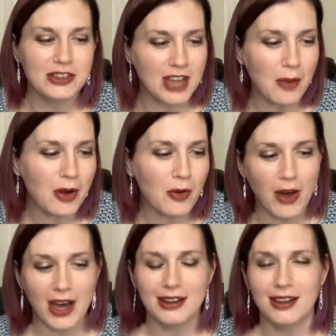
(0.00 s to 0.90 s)
Number
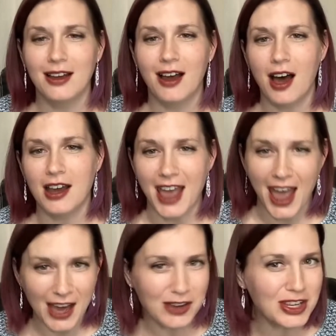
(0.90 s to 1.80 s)
1 on
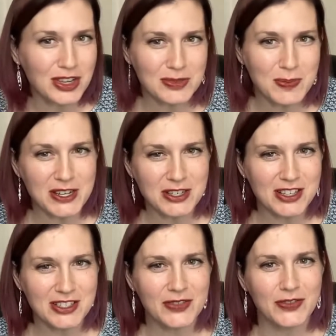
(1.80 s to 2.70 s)
how to use
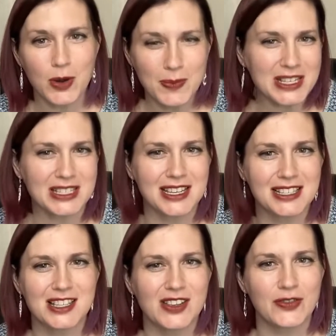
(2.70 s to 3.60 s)
Pinterest for
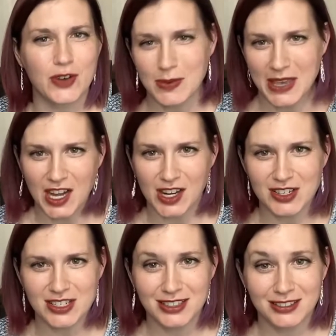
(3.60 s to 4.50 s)
business for
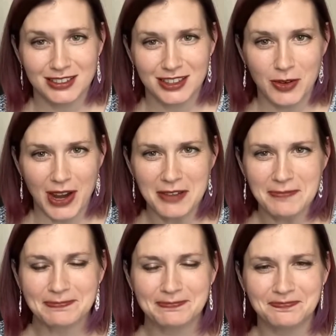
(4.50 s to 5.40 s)
beginners. You ready?